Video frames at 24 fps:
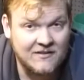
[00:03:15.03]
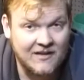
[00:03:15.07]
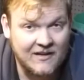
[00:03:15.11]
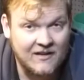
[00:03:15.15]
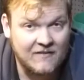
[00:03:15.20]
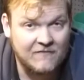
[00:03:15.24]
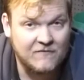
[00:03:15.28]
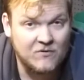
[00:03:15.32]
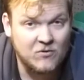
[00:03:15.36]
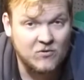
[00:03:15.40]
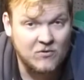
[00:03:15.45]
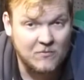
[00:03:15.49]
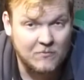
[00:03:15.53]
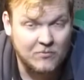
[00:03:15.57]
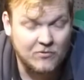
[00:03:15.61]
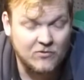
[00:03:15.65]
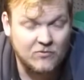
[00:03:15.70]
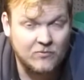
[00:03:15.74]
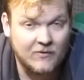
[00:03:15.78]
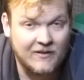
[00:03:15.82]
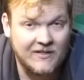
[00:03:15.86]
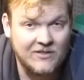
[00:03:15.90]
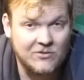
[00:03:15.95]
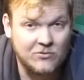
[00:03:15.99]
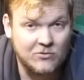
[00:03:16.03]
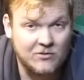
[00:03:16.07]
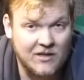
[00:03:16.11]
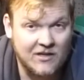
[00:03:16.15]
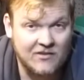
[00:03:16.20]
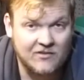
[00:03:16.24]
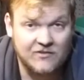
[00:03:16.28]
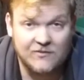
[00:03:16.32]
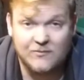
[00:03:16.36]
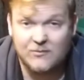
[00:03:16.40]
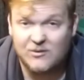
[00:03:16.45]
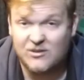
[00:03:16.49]
that if you can persuade your
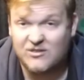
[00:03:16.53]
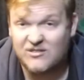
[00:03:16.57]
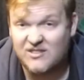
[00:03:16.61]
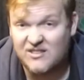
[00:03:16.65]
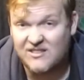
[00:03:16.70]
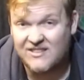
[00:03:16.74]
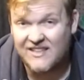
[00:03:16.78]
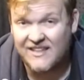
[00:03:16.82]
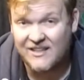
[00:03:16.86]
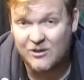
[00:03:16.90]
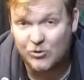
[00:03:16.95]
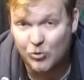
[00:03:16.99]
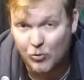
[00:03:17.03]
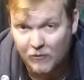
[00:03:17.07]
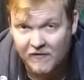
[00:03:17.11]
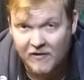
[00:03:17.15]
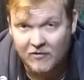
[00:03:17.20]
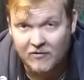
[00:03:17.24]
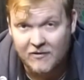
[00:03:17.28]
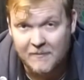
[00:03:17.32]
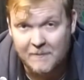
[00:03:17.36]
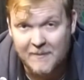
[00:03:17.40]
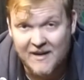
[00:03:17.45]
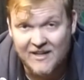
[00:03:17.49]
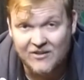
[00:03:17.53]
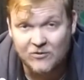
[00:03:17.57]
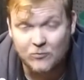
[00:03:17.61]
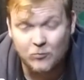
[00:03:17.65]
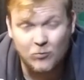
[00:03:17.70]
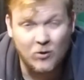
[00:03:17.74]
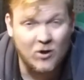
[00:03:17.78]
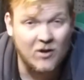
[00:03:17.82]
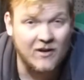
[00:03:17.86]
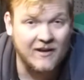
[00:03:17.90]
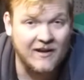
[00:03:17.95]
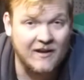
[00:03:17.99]
customers to take your very best
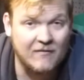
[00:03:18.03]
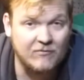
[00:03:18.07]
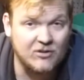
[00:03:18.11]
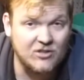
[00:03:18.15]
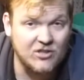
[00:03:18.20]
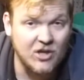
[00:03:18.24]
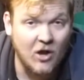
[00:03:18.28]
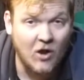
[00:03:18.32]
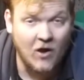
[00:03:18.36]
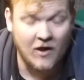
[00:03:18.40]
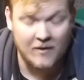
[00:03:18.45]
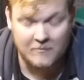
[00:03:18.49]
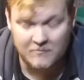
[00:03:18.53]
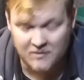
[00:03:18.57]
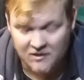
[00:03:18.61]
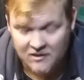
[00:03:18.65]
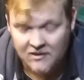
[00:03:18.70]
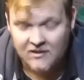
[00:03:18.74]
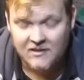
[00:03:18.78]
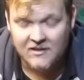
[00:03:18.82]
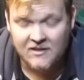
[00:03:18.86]
work every time,